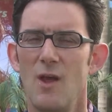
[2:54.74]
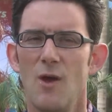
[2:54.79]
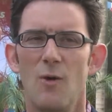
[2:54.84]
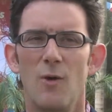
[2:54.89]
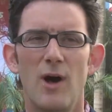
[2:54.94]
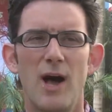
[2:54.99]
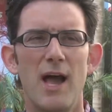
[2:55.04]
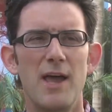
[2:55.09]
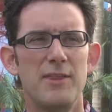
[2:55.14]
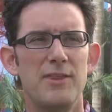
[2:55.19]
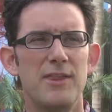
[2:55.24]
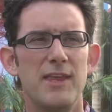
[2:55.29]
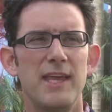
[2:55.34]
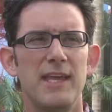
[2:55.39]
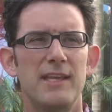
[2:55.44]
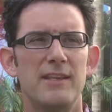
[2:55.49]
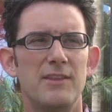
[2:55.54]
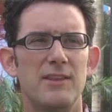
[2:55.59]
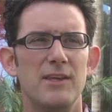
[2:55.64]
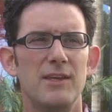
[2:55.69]
Well, I
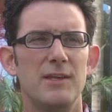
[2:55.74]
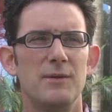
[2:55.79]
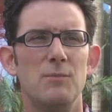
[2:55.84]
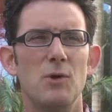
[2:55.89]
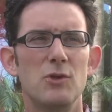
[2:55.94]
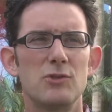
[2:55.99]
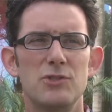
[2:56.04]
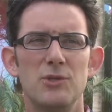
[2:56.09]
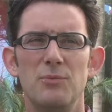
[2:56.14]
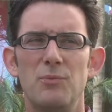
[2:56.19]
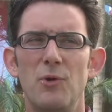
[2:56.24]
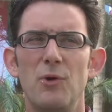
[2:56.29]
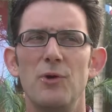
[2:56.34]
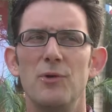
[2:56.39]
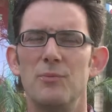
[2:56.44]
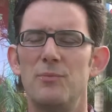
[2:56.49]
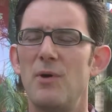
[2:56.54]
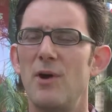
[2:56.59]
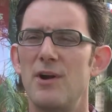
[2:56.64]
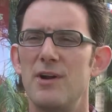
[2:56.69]
think the most
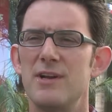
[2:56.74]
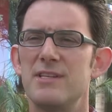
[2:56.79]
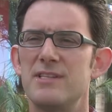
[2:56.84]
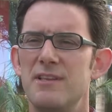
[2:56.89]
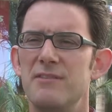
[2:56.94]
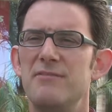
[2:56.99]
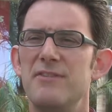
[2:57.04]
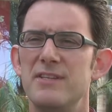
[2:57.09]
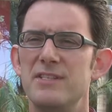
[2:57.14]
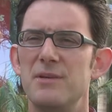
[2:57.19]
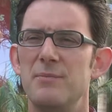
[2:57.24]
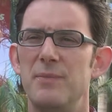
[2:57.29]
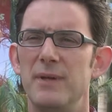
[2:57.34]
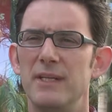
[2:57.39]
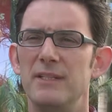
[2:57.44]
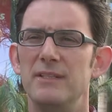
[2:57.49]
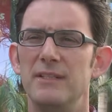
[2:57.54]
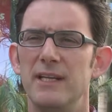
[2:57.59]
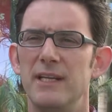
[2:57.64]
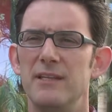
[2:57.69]
important part is the
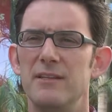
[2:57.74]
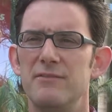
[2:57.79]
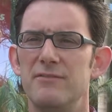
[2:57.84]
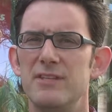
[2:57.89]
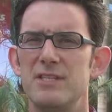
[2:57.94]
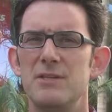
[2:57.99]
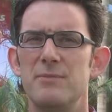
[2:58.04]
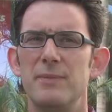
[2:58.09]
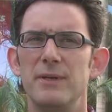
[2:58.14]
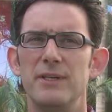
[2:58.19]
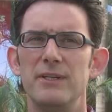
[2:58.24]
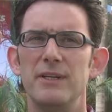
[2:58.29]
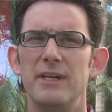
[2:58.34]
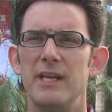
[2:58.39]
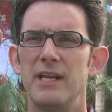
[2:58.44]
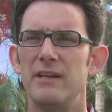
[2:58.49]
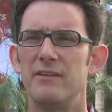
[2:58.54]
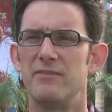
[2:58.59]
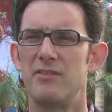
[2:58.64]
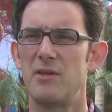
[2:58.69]

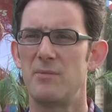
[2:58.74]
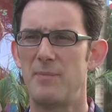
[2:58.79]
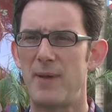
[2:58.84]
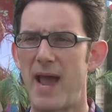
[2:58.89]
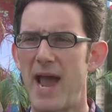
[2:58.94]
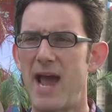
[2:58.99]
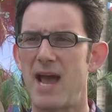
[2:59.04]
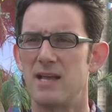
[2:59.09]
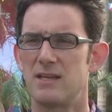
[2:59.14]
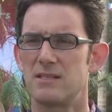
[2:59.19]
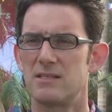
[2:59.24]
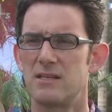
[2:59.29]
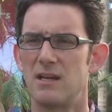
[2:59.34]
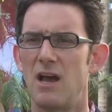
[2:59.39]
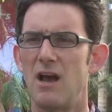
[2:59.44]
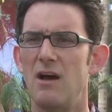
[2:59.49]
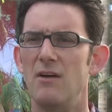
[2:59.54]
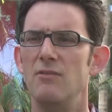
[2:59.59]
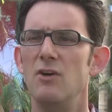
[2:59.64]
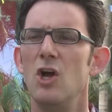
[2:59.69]
visibility of the past,
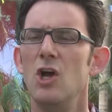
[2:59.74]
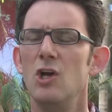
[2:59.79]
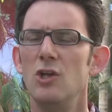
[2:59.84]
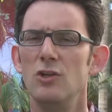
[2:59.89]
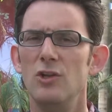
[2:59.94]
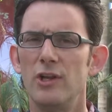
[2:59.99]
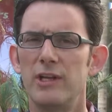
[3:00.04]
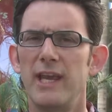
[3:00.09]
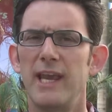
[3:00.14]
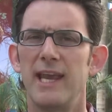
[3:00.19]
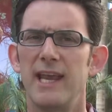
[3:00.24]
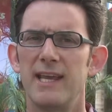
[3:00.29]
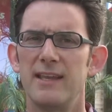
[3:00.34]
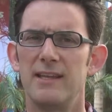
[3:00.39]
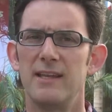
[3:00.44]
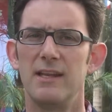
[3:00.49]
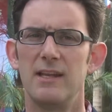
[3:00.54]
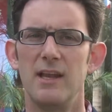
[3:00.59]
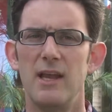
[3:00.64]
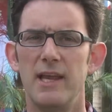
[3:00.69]
of looking at
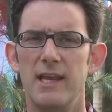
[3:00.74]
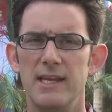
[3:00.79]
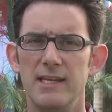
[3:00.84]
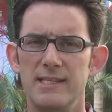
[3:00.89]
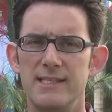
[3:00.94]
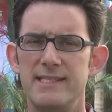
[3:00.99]
in